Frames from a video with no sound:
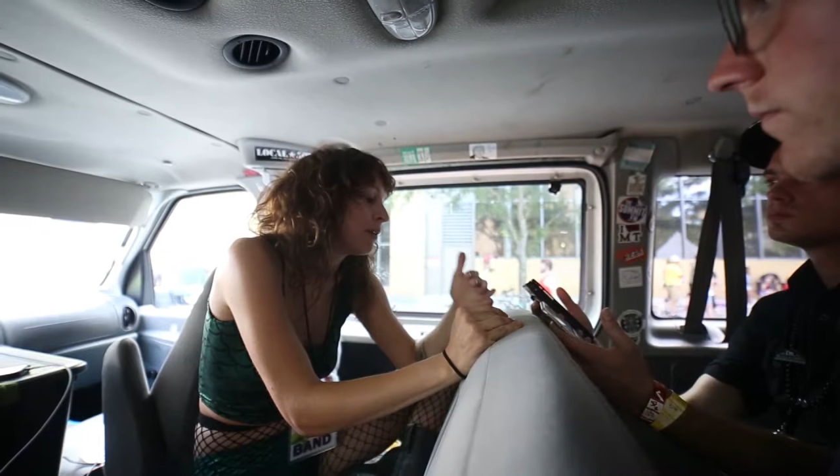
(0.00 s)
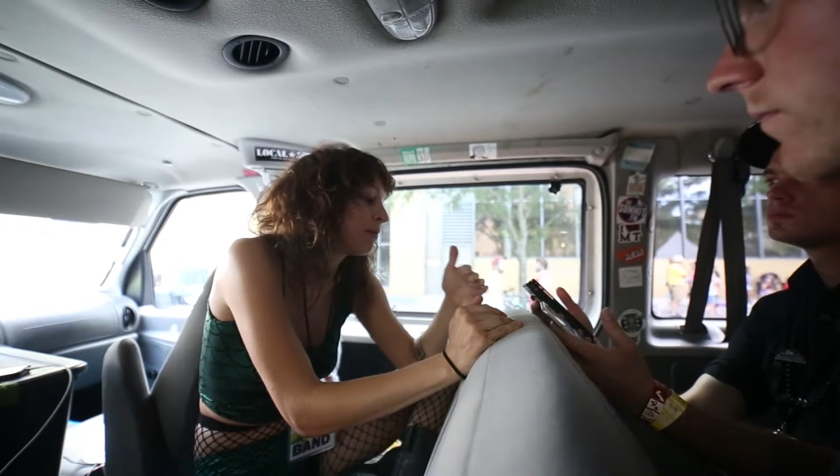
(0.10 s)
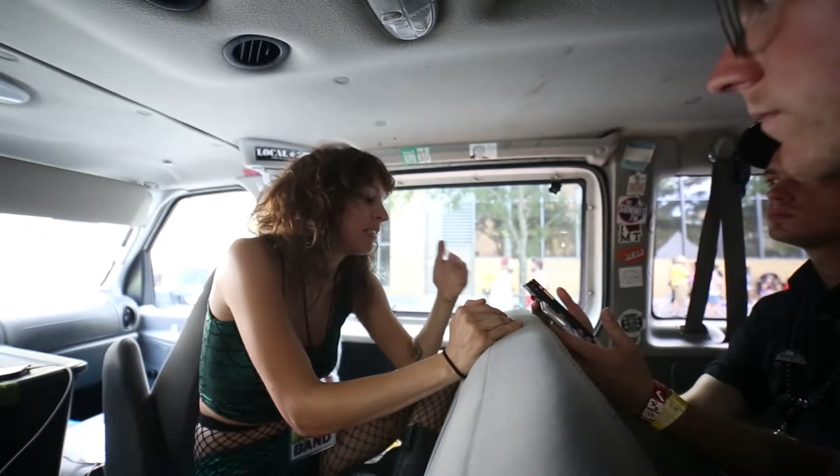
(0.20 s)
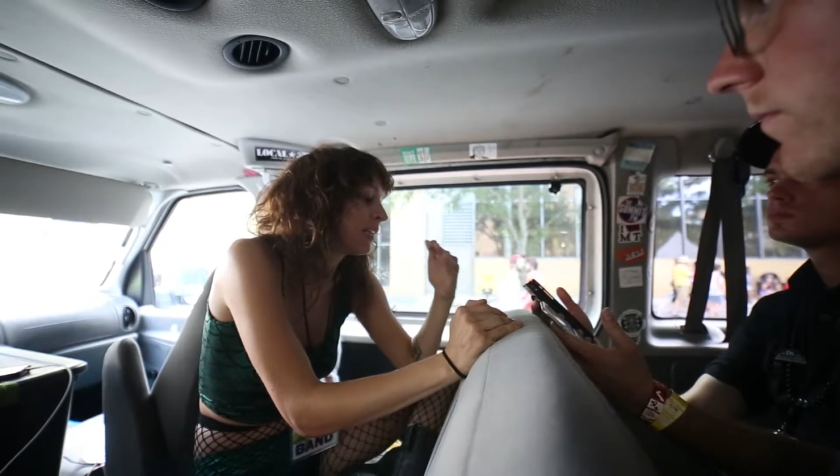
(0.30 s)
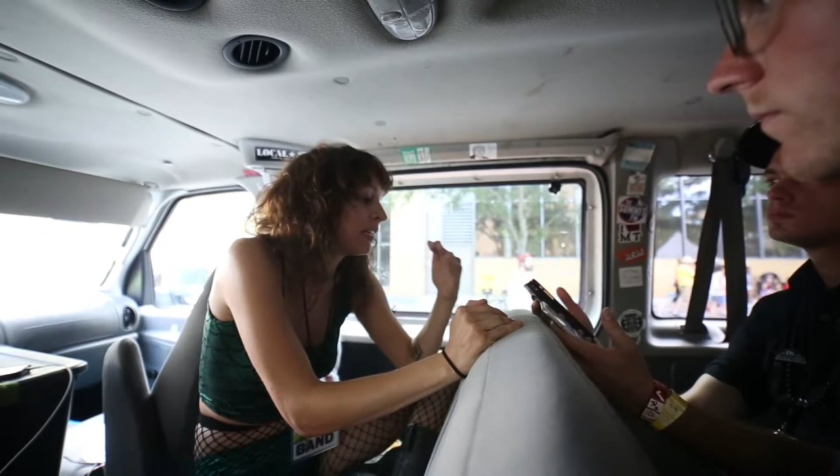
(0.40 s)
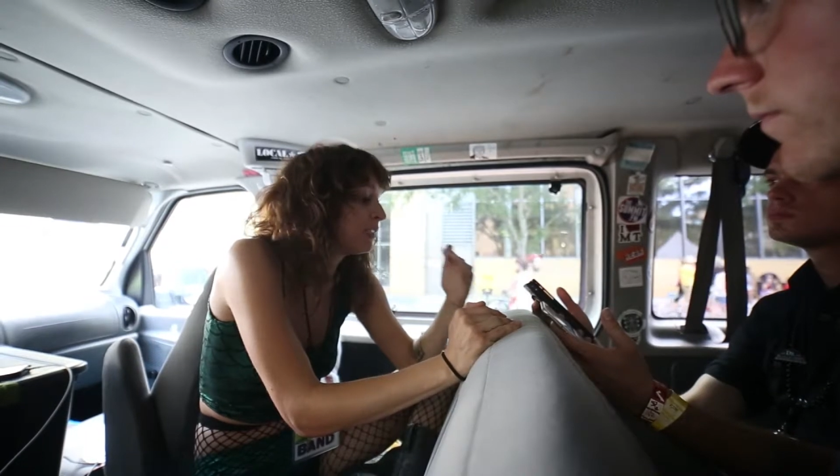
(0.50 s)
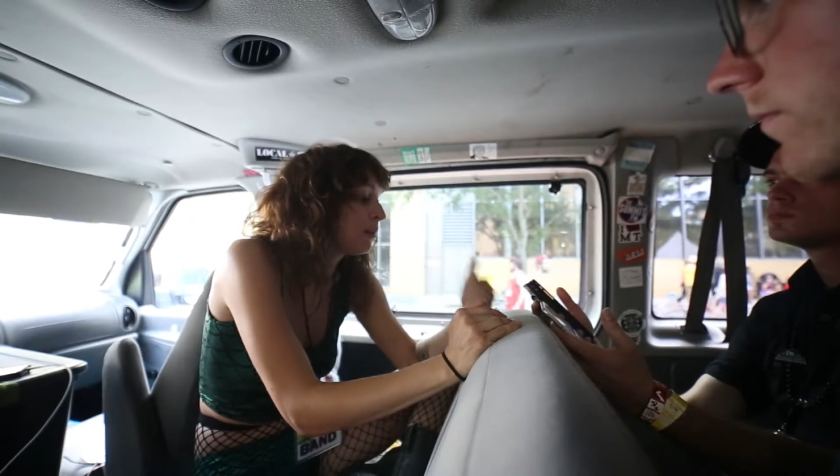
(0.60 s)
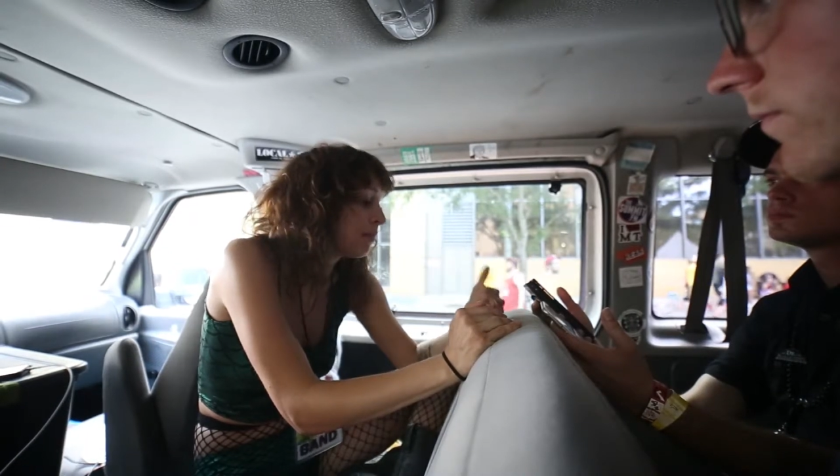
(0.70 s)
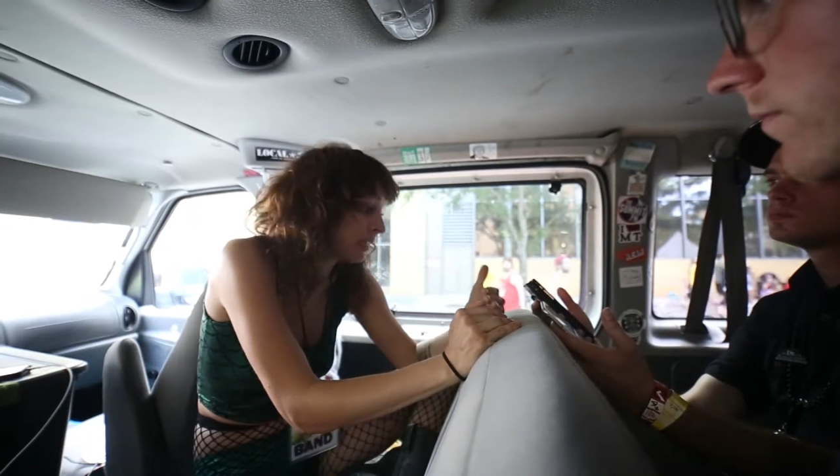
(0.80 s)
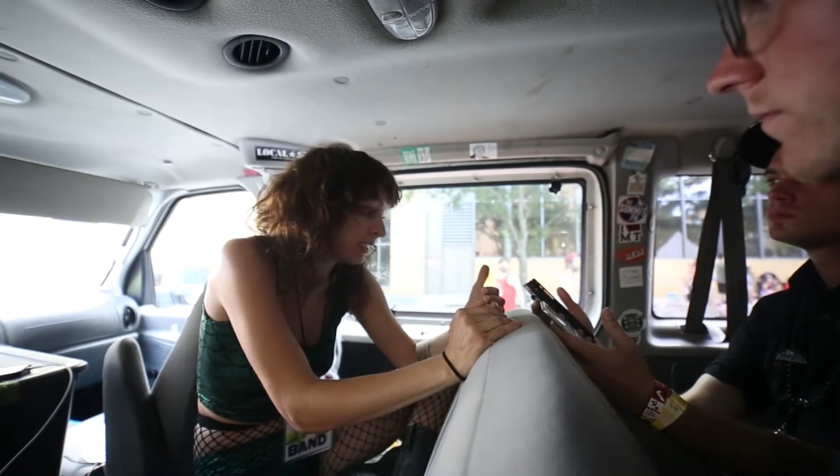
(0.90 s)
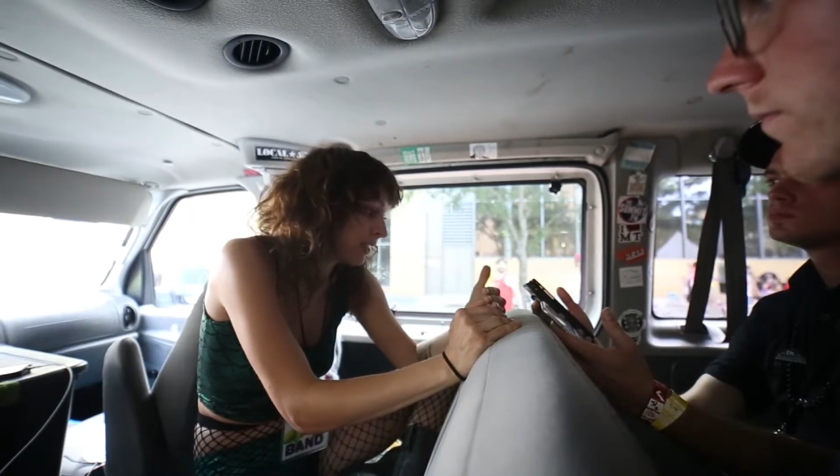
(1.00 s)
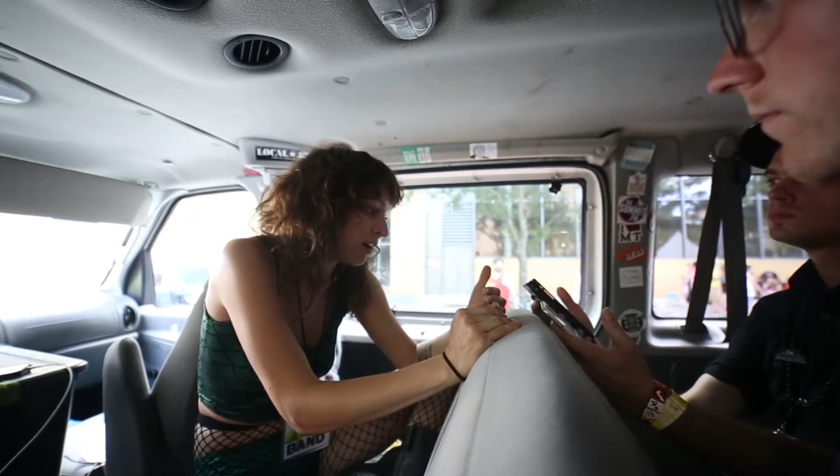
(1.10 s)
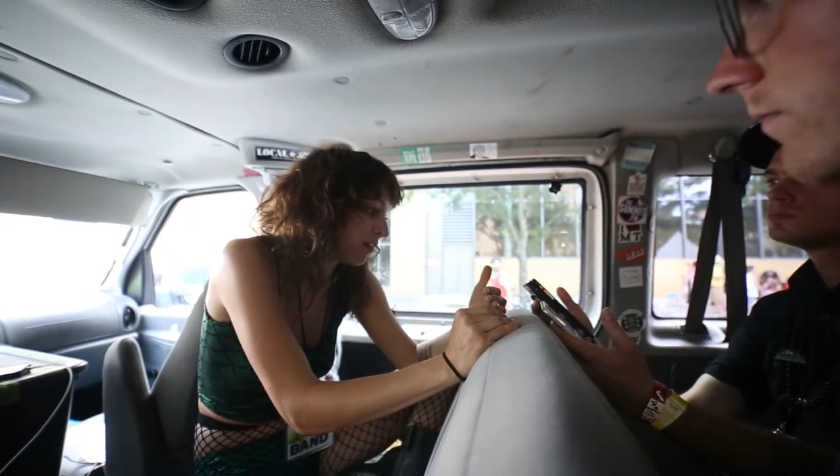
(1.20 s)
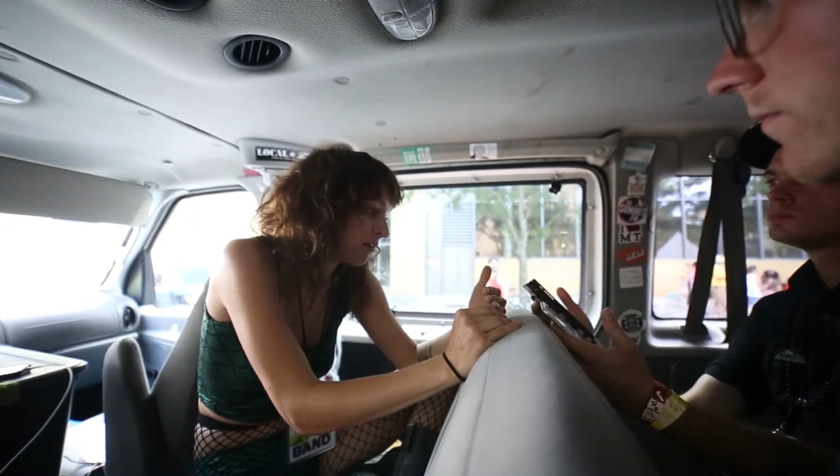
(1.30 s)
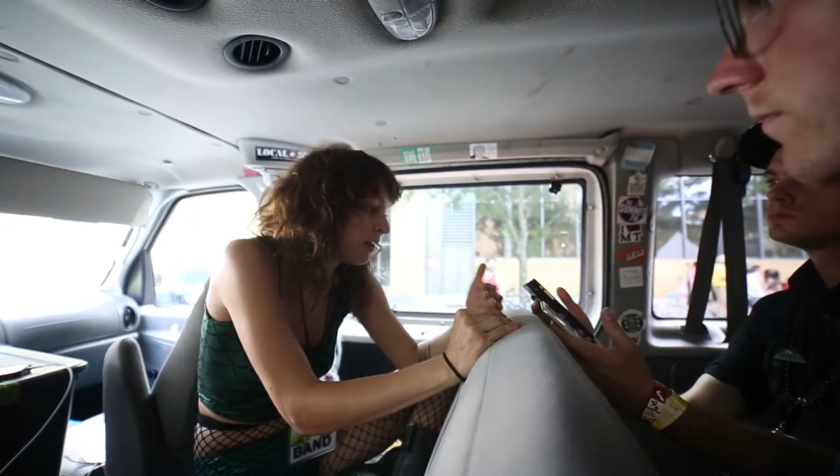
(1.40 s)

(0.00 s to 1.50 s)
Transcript: but I'm going to say this about myself